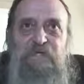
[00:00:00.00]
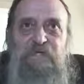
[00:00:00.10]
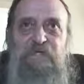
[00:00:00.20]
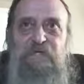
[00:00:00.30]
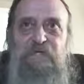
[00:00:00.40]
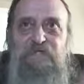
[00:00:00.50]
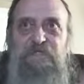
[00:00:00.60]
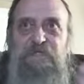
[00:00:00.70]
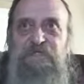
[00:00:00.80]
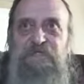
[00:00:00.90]
And I was
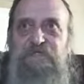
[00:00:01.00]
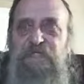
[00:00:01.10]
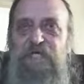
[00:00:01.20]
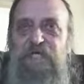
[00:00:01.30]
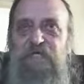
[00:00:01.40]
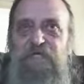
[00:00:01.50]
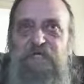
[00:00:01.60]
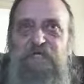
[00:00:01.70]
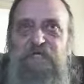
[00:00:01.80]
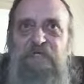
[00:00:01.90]
still sinning
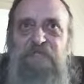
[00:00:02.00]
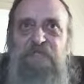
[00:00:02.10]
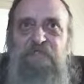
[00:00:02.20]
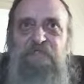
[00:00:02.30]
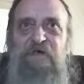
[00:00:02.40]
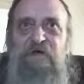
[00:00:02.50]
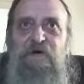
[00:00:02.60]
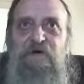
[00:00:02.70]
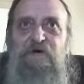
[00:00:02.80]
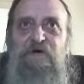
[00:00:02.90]
because my
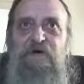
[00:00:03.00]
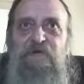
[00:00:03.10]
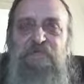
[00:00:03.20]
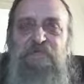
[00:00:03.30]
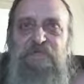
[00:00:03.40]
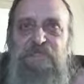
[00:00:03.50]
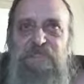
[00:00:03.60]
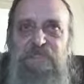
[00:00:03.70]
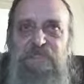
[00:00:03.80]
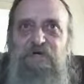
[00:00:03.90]
heart it was
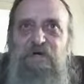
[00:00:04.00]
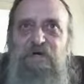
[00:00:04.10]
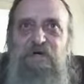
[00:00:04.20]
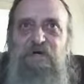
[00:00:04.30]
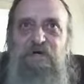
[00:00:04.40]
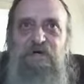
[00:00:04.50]
still hard.